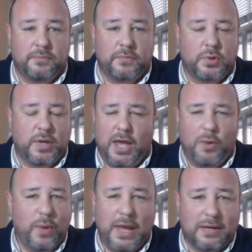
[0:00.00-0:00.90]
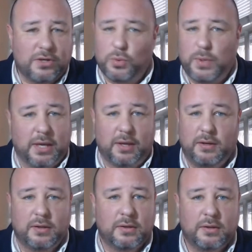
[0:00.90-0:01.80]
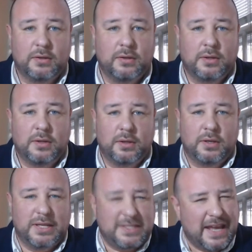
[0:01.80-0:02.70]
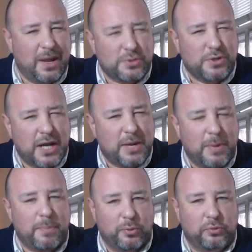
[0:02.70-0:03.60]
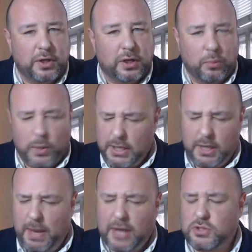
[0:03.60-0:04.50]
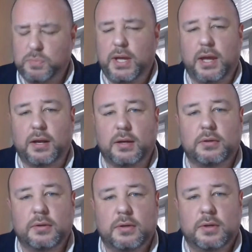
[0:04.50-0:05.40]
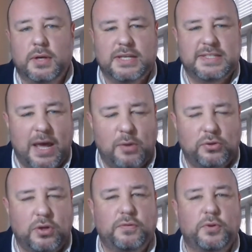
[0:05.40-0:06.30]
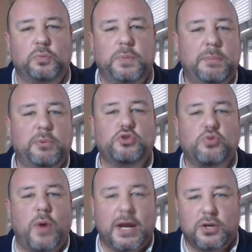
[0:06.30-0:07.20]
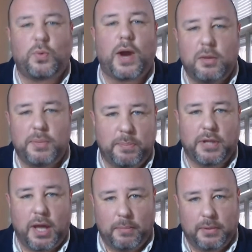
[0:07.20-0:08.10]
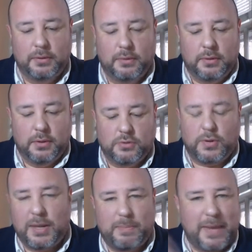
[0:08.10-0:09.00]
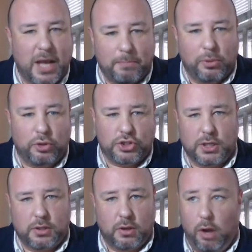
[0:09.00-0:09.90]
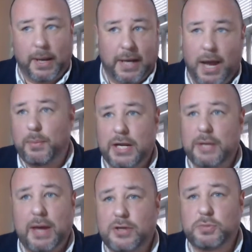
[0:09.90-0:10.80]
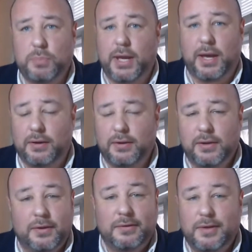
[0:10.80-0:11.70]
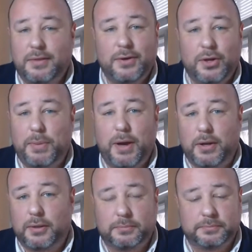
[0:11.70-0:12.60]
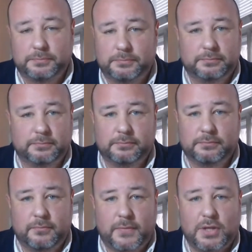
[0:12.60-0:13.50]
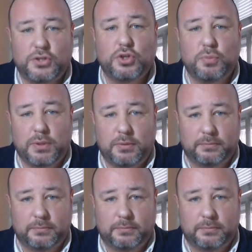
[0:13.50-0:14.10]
You can't win doing it. It sounds good on a bumper sticker. We need a master plan. It sounds good for those people trying to rile people up, trying to make up bullshit. Oh my God, we need a master plan. Nothing good about it. It's stupid.